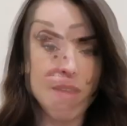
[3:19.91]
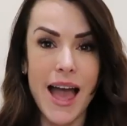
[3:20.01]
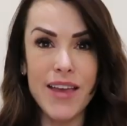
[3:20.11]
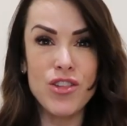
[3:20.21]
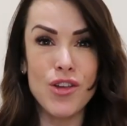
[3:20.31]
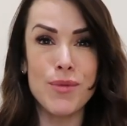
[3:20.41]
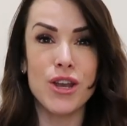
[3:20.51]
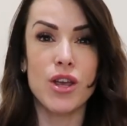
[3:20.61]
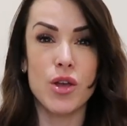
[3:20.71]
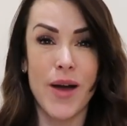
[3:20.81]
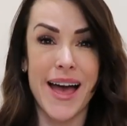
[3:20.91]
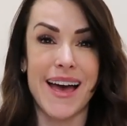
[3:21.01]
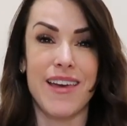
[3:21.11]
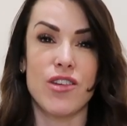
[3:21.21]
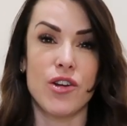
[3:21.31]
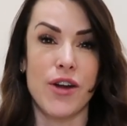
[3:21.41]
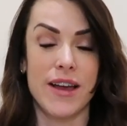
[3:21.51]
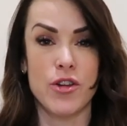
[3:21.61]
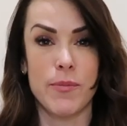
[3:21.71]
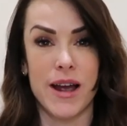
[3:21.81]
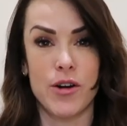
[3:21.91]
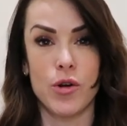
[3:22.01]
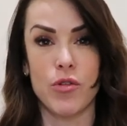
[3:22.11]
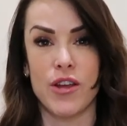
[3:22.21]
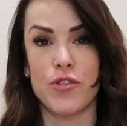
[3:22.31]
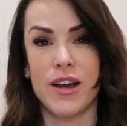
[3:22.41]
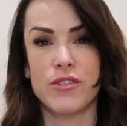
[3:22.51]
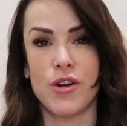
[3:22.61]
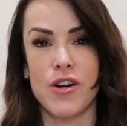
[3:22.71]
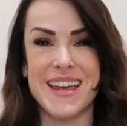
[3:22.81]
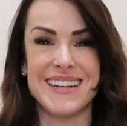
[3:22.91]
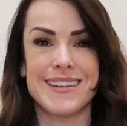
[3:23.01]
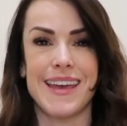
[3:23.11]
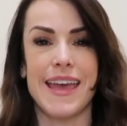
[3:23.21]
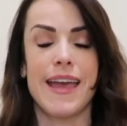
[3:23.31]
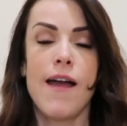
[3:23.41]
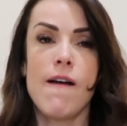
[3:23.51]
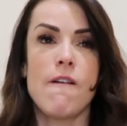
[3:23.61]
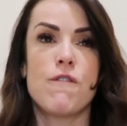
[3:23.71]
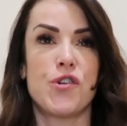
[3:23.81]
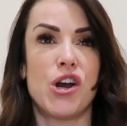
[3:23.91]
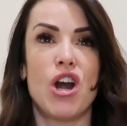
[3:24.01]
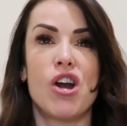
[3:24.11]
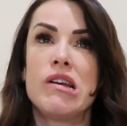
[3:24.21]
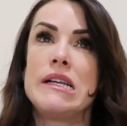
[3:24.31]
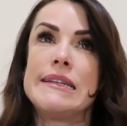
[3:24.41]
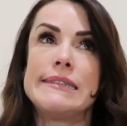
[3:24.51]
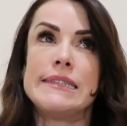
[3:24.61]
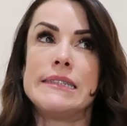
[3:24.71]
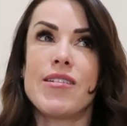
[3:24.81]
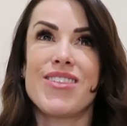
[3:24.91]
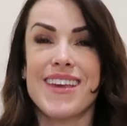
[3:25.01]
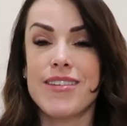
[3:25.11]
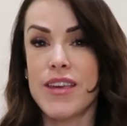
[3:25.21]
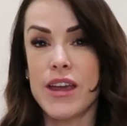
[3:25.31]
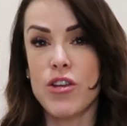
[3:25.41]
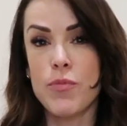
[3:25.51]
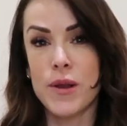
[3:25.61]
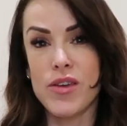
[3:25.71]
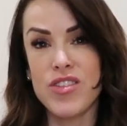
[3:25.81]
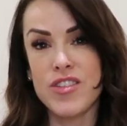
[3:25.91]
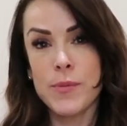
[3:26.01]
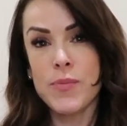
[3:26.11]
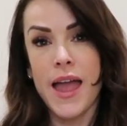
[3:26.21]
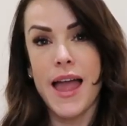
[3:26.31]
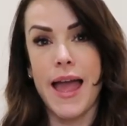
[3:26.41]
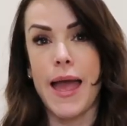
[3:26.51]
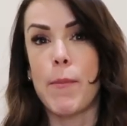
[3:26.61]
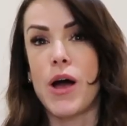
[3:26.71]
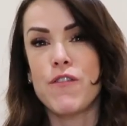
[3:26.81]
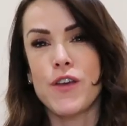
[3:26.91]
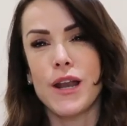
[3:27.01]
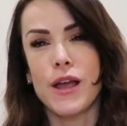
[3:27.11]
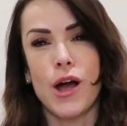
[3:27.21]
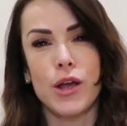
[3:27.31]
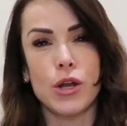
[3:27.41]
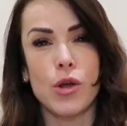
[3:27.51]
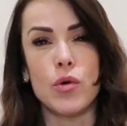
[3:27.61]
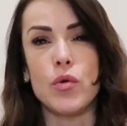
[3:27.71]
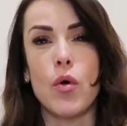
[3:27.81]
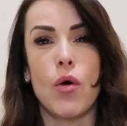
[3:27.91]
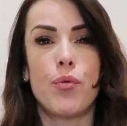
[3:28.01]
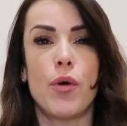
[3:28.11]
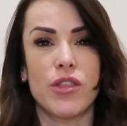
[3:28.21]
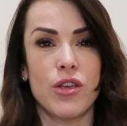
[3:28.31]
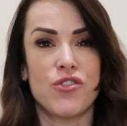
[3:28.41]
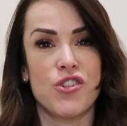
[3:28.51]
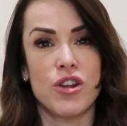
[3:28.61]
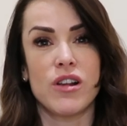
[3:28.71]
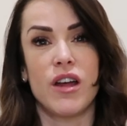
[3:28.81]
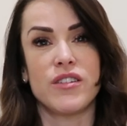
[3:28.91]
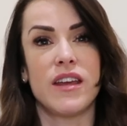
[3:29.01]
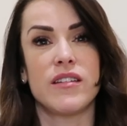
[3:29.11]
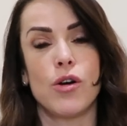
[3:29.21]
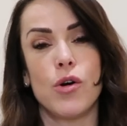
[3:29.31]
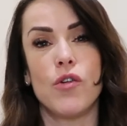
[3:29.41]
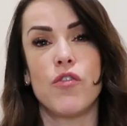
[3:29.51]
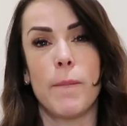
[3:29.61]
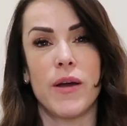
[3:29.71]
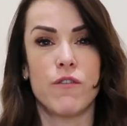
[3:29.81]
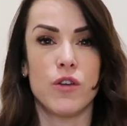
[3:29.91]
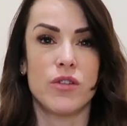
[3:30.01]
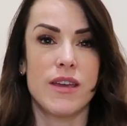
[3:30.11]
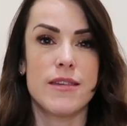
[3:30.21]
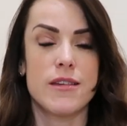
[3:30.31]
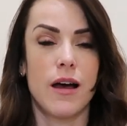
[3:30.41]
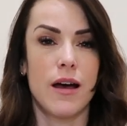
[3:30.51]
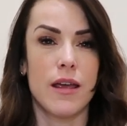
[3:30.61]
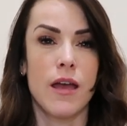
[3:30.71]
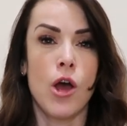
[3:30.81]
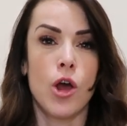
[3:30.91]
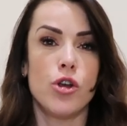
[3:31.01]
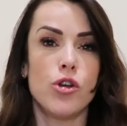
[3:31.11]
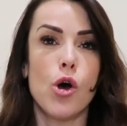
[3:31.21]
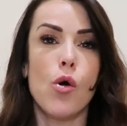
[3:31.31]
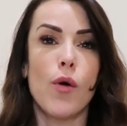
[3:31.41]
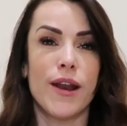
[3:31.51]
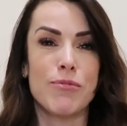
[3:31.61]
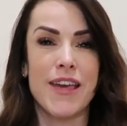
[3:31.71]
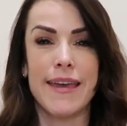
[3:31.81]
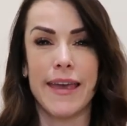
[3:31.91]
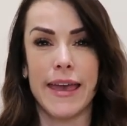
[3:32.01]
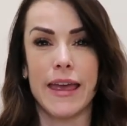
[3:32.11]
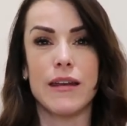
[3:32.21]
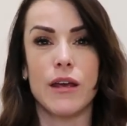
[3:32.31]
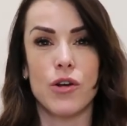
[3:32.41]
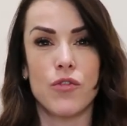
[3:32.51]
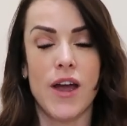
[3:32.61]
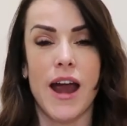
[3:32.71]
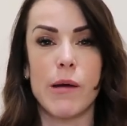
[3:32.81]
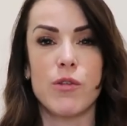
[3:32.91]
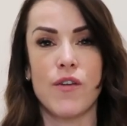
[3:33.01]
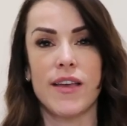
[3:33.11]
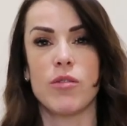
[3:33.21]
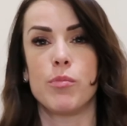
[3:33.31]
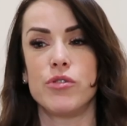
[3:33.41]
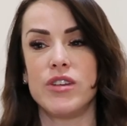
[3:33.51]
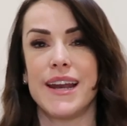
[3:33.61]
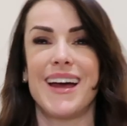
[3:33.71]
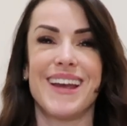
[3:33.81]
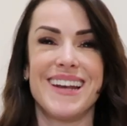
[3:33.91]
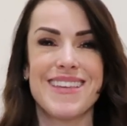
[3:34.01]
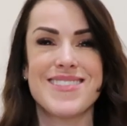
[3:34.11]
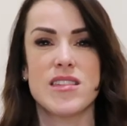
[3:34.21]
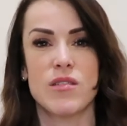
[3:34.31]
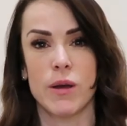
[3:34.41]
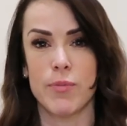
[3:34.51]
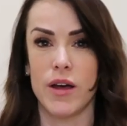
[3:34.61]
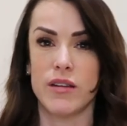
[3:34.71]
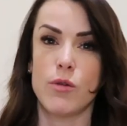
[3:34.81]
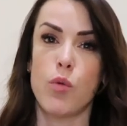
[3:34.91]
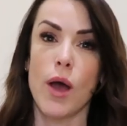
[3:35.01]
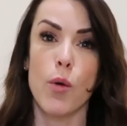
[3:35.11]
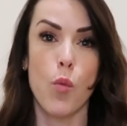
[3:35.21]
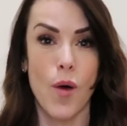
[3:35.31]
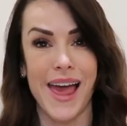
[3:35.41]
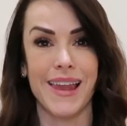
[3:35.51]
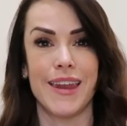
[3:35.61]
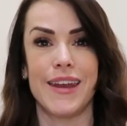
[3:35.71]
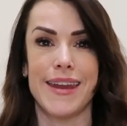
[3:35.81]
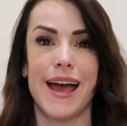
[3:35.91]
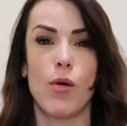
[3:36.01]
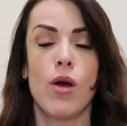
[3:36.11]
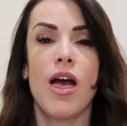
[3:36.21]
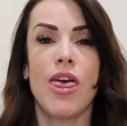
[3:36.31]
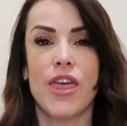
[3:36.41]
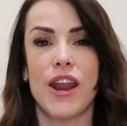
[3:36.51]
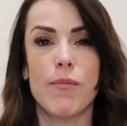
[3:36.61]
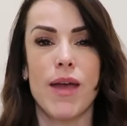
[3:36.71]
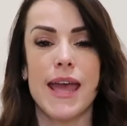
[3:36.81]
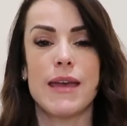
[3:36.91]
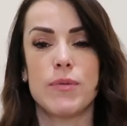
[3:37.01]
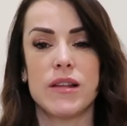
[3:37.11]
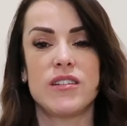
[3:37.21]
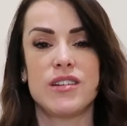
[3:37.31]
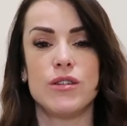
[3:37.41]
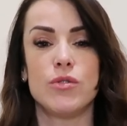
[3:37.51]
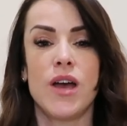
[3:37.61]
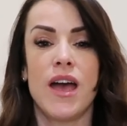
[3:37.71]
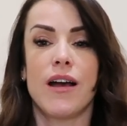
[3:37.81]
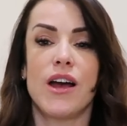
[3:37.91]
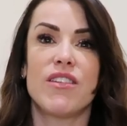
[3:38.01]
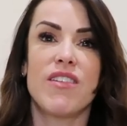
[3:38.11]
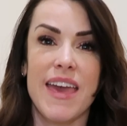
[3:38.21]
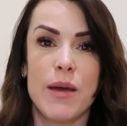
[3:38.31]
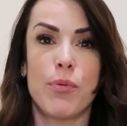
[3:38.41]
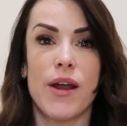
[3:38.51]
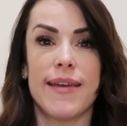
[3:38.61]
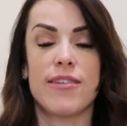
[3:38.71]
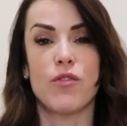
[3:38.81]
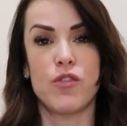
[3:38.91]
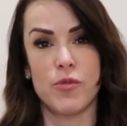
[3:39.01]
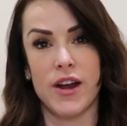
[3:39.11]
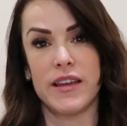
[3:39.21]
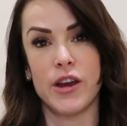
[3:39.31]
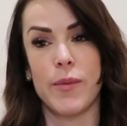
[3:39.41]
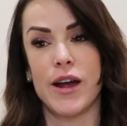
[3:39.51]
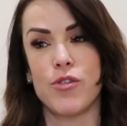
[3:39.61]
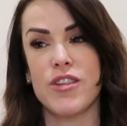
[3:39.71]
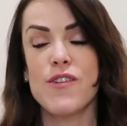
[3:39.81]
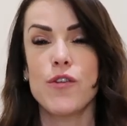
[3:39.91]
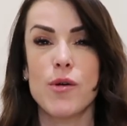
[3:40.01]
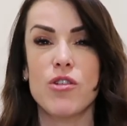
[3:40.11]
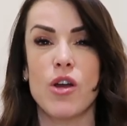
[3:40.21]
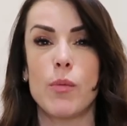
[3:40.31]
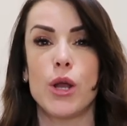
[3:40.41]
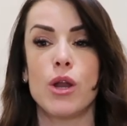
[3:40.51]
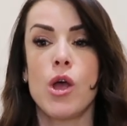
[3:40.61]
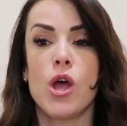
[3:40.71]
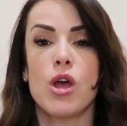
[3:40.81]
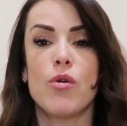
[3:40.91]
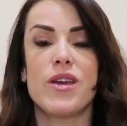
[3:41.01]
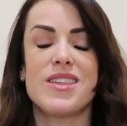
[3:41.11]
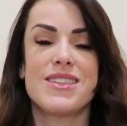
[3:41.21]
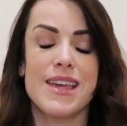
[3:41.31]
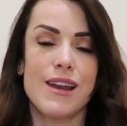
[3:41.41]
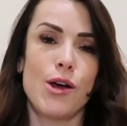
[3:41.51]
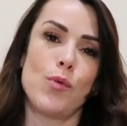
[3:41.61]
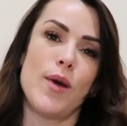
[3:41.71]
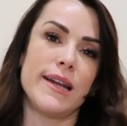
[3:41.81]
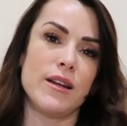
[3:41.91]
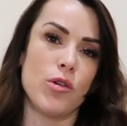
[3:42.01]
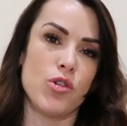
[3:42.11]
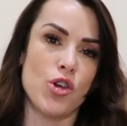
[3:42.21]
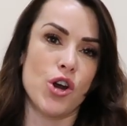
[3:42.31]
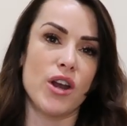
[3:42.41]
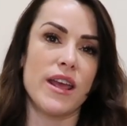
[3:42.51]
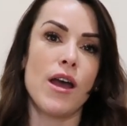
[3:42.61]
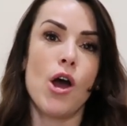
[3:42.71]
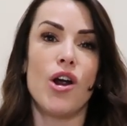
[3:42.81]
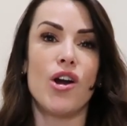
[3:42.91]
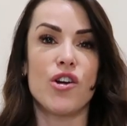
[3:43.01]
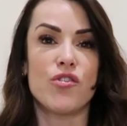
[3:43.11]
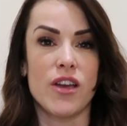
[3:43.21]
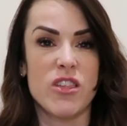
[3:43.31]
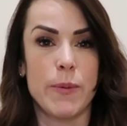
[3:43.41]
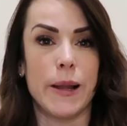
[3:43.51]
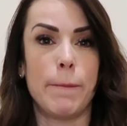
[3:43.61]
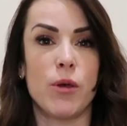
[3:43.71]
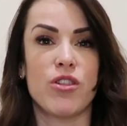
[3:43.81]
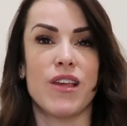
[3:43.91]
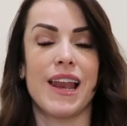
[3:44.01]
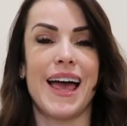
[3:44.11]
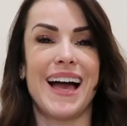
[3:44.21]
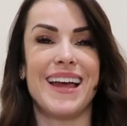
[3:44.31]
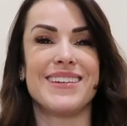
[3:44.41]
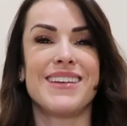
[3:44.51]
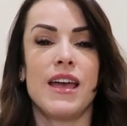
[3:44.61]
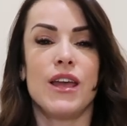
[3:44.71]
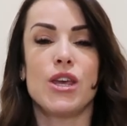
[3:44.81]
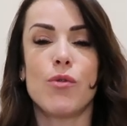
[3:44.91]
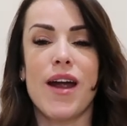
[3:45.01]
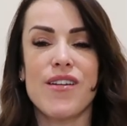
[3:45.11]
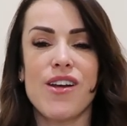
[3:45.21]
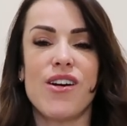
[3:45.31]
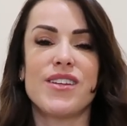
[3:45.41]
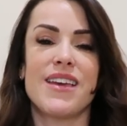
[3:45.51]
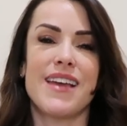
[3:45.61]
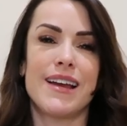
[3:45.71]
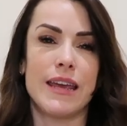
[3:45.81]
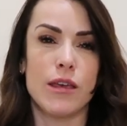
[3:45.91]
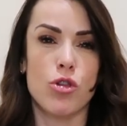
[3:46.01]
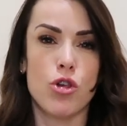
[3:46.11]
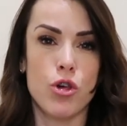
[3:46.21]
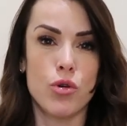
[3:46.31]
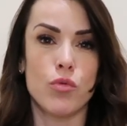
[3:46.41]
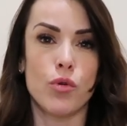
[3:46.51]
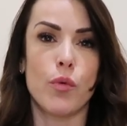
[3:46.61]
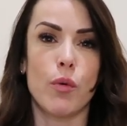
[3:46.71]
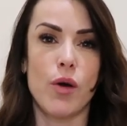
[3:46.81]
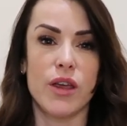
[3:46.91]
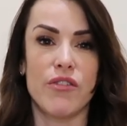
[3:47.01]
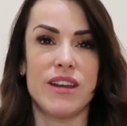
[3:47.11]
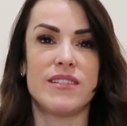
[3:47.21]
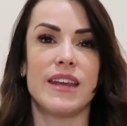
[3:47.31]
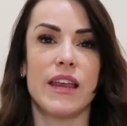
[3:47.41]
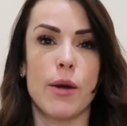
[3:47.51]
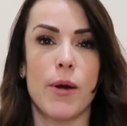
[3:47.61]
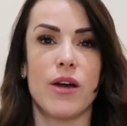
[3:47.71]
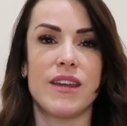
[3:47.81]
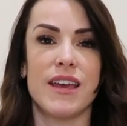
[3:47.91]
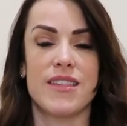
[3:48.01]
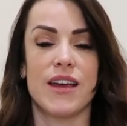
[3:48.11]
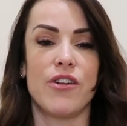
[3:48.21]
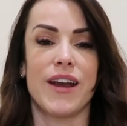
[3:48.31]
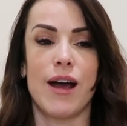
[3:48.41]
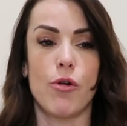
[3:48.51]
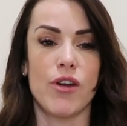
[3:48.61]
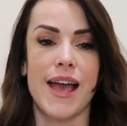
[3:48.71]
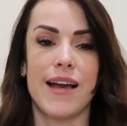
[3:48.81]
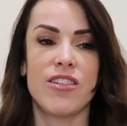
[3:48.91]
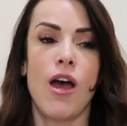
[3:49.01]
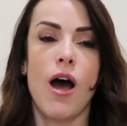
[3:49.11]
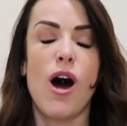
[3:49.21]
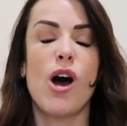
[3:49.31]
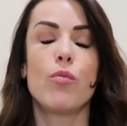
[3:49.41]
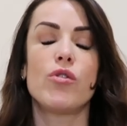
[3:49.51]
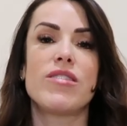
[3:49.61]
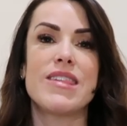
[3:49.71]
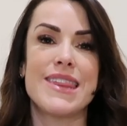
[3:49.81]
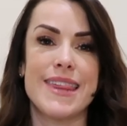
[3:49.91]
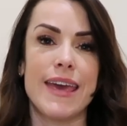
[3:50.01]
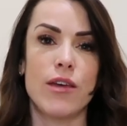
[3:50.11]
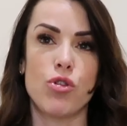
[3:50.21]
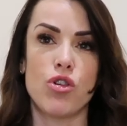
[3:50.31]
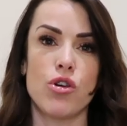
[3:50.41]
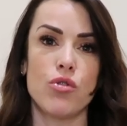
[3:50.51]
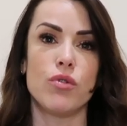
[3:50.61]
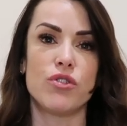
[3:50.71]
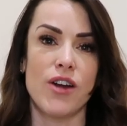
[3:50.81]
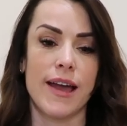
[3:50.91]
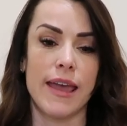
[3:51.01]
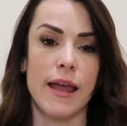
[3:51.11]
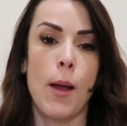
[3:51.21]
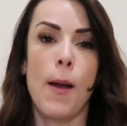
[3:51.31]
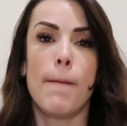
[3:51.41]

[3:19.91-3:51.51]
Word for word: As someone who has tracked her macros and tracked her intake for six years plus, um, I feel like I know what the nutritional content of my food is. I know when I'm taking in enough carbs, fats and protein and I listen to my body quite well now that I'm able to kind of take breaks from tracking your macros. If you're someone who is still on a weight loss journey or trying to build muscle and you are not exactly in tune with what you're eating and your body etc and how it reacts, I would stick to tracking.